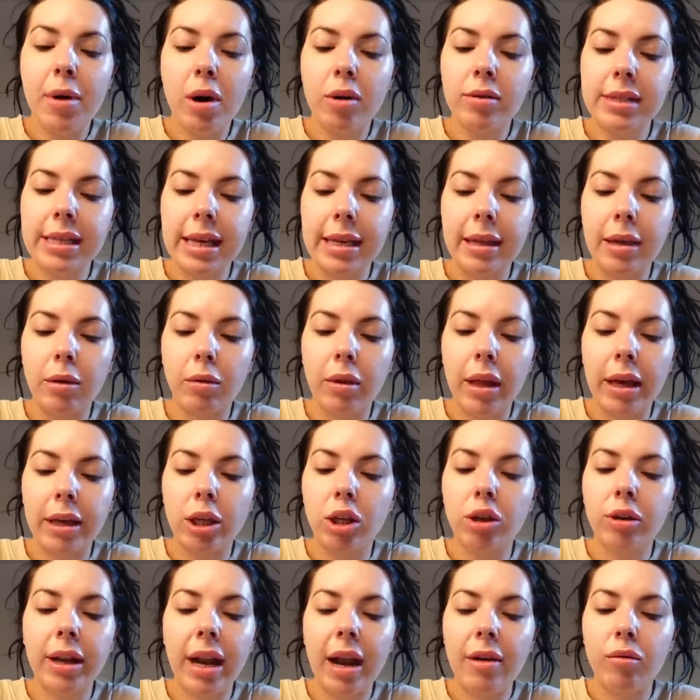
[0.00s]
both said, they were like,
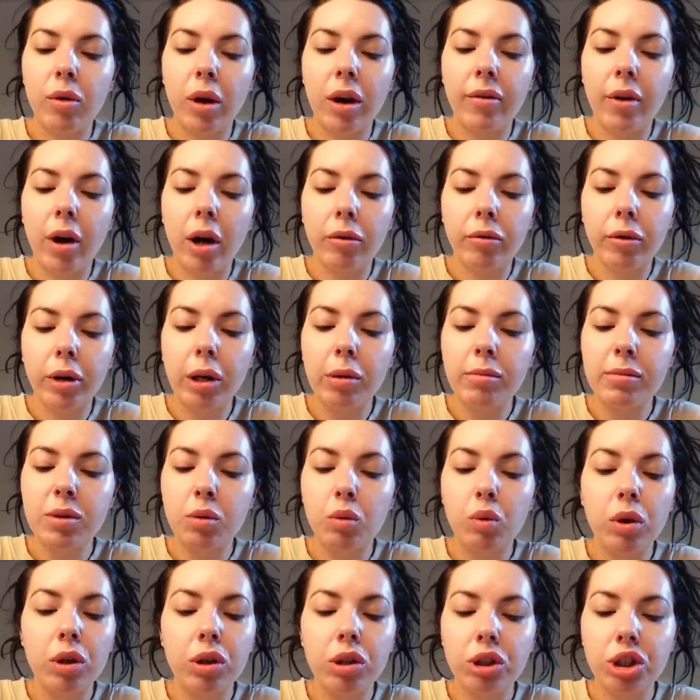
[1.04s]
you can have one of our rooms,
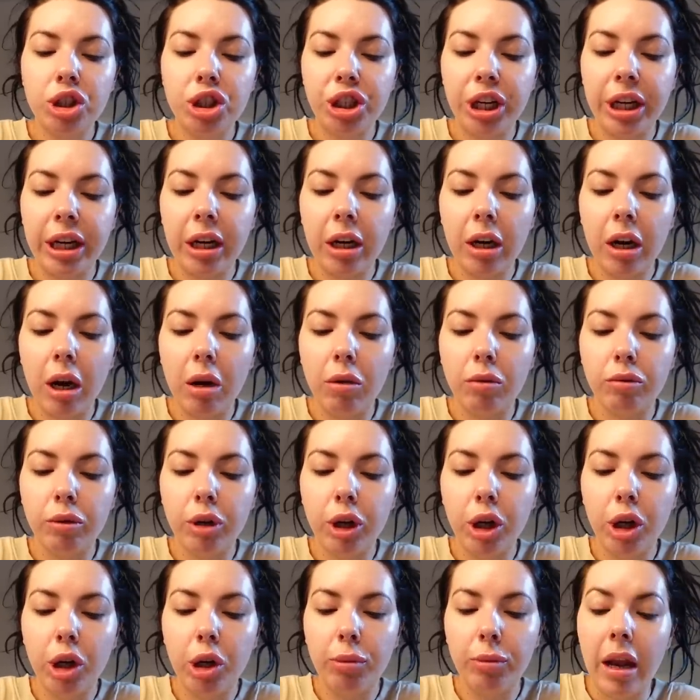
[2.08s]
we'll share a
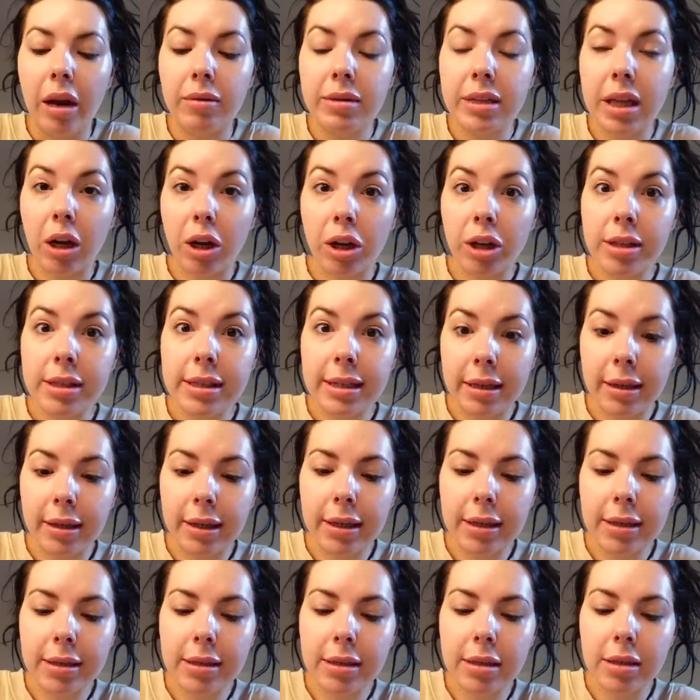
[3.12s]
room. And I was like, are you
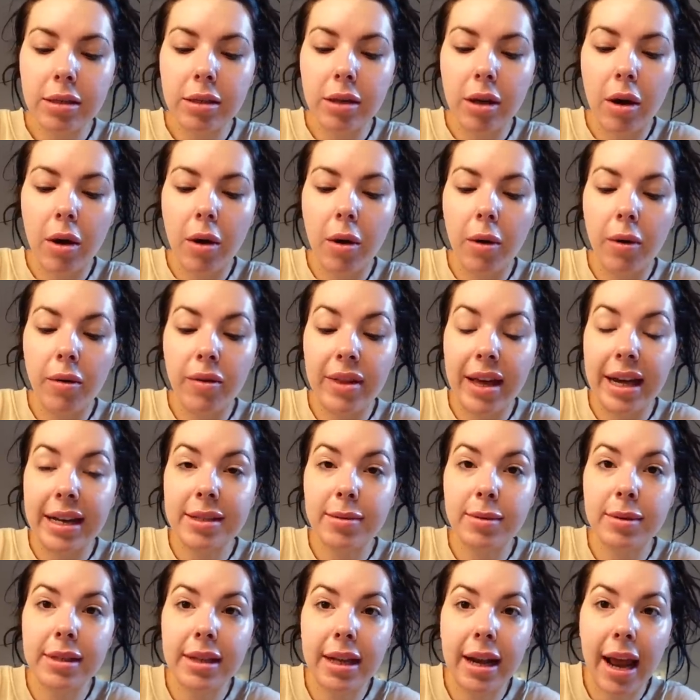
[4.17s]
serious? So that's
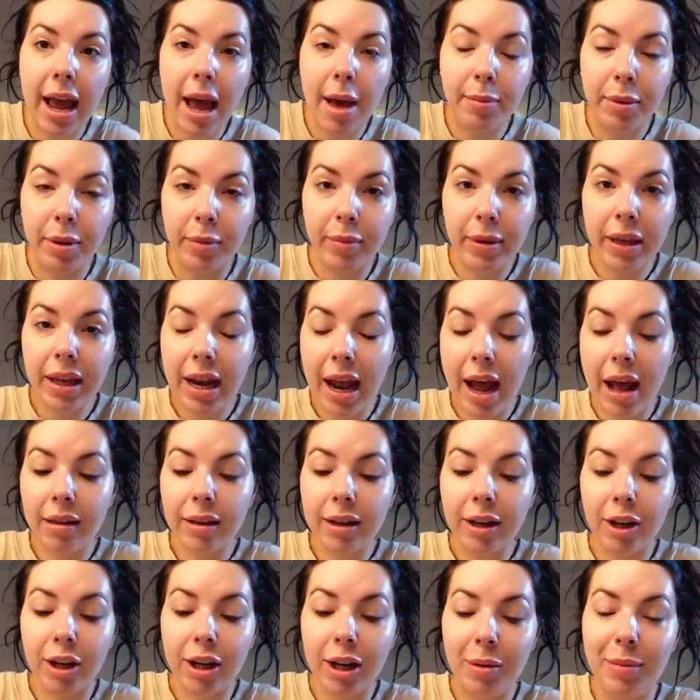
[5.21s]
what's gonna happen. Me and
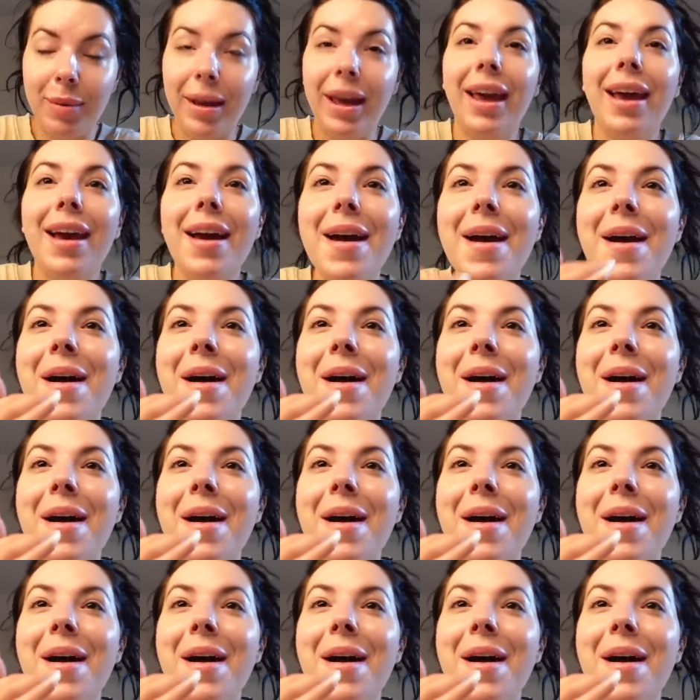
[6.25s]
Allie are gonna be,